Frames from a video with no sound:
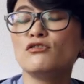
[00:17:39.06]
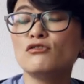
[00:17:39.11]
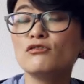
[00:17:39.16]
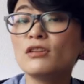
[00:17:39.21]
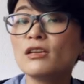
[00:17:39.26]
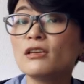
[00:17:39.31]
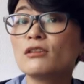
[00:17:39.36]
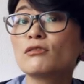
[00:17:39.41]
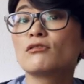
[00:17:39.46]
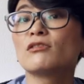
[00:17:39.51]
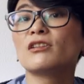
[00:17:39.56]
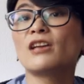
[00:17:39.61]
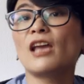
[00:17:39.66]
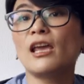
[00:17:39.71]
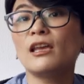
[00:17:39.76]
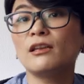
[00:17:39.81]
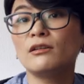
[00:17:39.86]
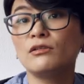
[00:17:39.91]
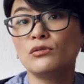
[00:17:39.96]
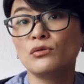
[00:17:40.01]
you can
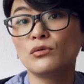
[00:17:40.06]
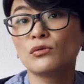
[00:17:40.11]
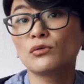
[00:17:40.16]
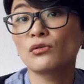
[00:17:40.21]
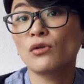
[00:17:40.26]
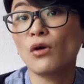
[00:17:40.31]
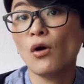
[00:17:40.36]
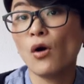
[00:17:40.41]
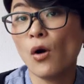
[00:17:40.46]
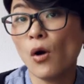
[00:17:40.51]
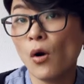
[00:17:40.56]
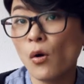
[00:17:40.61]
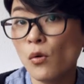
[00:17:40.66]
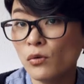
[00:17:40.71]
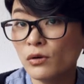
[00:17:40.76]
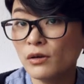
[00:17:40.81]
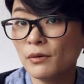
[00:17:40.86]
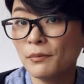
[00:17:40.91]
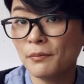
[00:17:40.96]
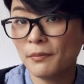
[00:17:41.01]
create your
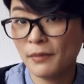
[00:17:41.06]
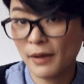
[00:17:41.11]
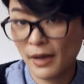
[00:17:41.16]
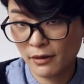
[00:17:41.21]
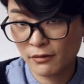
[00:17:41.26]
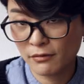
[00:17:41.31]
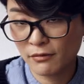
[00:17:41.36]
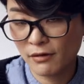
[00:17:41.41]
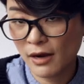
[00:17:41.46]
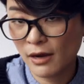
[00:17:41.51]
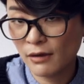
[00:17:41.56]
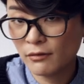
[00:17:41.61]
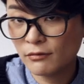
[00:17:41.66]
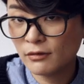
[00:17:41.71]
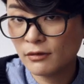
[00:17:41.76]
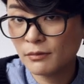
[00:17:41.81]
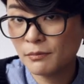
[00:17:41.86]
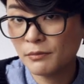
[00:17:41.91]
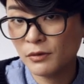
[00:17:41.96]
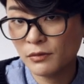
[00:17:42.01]
own
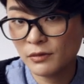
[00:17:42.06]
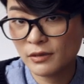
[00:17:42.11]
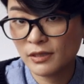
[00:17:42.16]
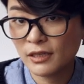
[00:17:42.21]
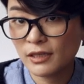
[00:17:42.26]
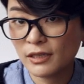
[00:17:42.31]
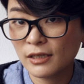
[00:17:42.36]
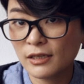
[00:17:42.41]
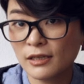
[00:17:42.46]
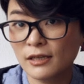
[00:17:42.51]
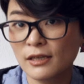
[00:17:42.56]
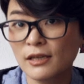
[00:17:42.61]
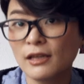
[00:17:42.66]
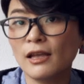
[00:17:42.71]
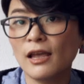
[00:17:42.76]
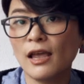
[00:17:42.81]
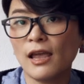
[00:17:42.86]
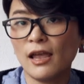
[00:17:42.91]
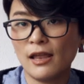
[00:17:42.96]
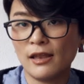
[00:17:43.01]
background music
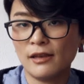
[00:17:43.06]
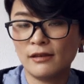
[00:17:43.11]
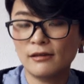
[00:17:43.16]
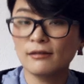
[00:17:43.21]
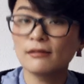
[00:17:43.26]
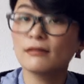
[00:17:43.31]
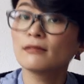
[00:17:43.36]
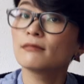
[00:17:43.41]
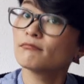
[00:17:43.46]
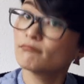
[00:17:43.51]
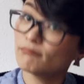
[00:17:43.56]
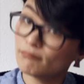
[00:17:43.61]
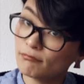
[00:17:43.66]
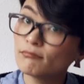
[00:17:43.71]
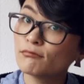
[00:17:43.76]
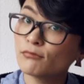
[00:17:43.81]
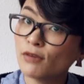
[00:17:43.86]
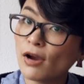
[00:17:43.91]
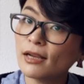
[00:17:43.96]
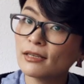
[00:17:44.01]
and
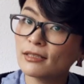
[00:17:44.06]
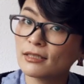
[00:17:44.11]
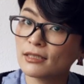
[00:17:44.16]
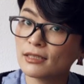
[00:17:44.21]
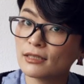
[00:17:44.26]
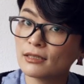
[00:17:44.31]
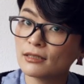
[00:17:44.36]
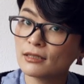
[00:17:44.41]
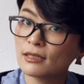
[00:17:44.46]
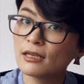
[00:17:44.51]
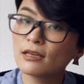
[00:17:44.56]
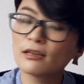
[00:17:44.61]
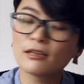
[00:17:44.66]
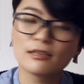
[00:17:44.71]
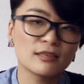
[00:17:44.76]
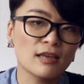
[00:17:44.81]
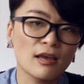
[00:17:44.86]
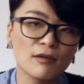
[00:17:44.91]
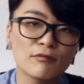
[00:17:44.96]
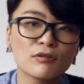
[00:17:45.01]
practice,
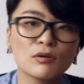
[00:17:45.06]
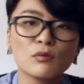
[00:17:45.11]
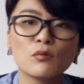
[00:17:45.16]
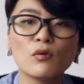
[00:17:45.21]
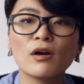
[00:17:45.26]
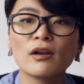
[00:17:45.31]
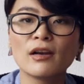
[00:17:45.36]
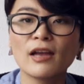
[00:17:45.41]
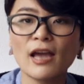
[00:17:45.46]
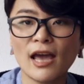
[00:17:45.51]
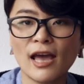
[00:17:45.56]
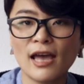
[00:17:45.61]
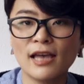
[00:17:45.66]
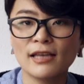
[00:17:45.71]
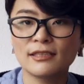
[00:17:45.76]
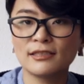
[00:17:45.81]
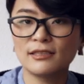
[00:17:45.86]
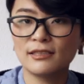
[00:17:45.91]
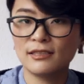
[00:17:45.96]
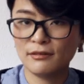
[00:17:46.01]
because everyone
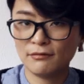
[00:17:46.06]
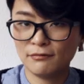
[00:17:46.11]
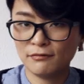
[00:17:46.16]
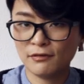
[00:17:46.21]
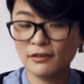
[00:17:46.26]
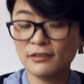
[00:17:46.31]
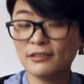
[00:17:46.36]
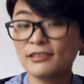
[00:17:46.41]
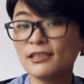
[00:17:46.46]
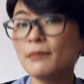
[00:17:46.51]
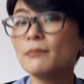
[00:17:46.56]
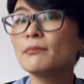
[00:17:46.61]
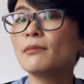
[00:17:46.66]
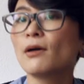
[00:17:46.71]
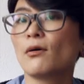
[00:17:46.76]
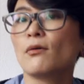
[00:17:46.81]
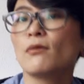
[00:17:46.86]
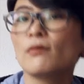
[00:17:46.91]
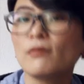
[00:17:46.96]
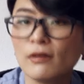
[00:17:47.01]
has different
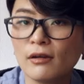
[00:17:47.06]
tempo,